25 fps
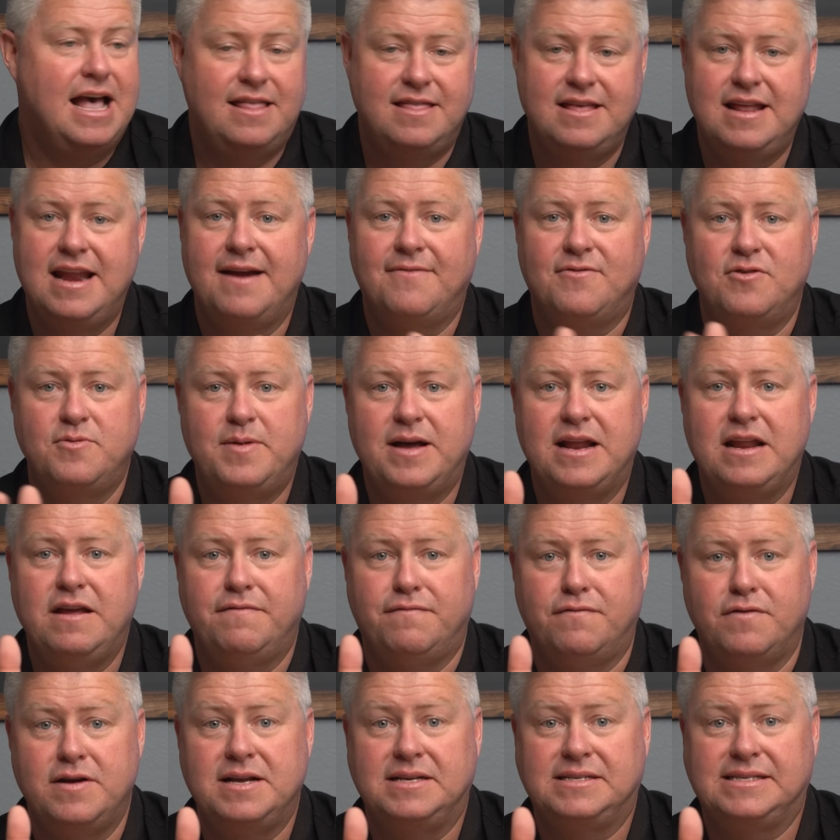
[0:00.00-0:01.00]
And then
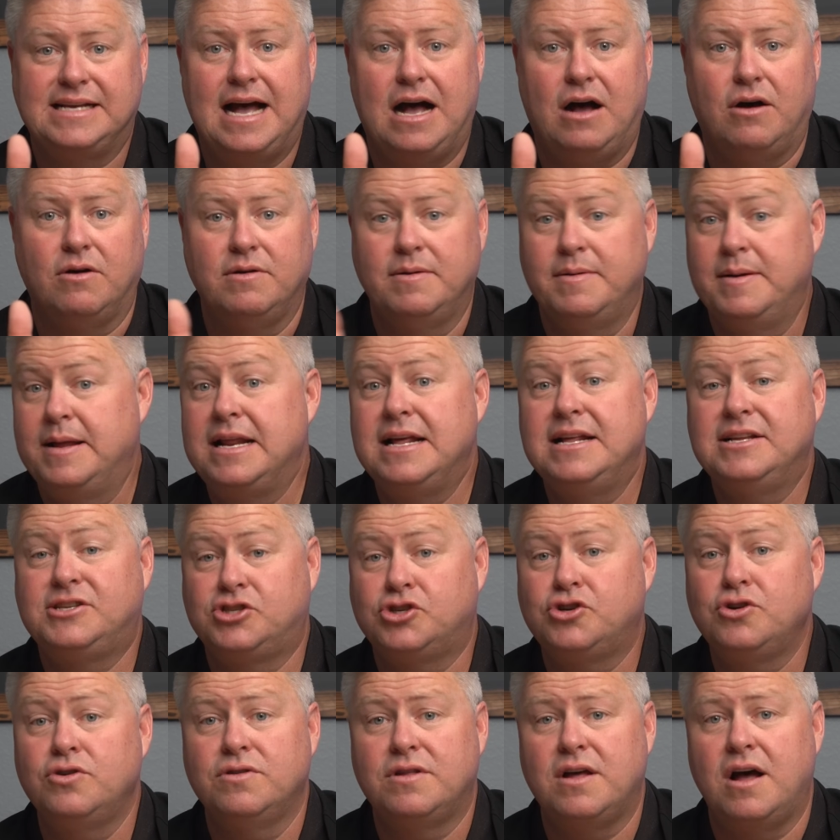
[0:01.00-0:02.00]
everybody freaks out. It
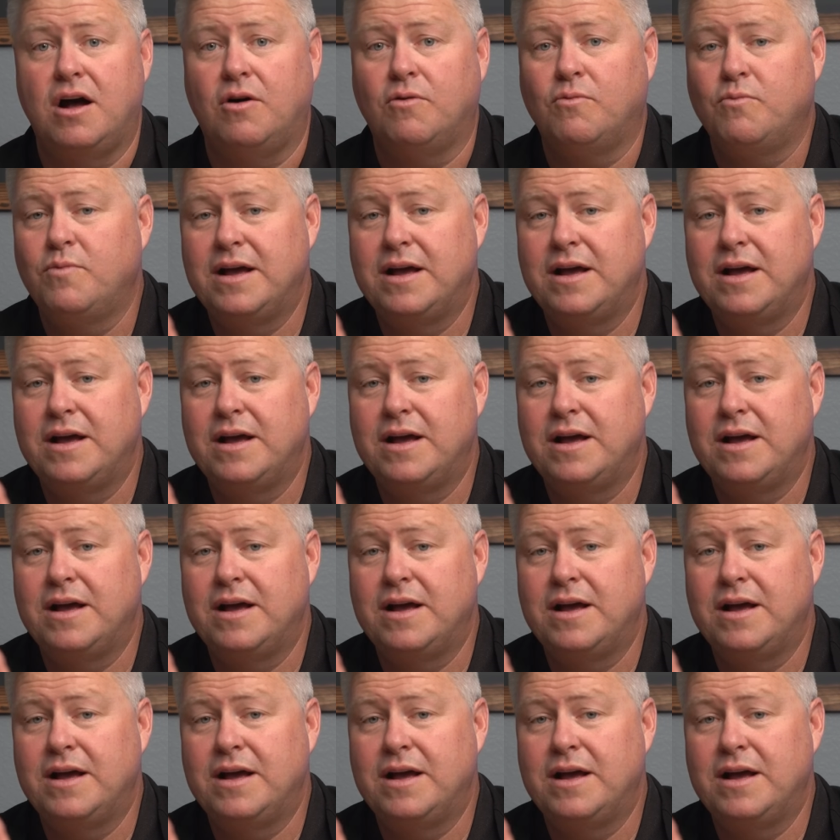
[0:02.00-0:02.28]
is true though.